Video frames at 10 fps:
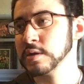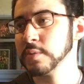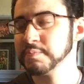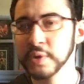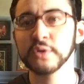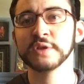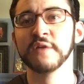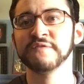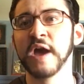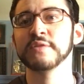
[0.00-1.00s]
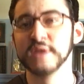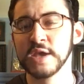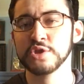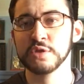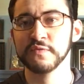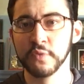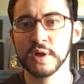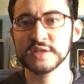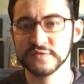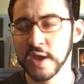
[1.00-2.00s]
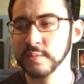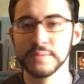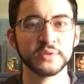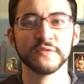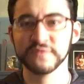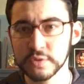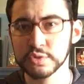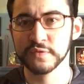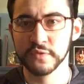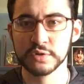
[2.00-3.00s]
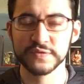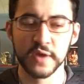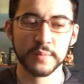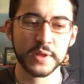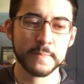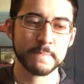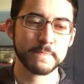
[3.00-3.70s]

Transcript: you know, build a foundation for his family, build a future for his family.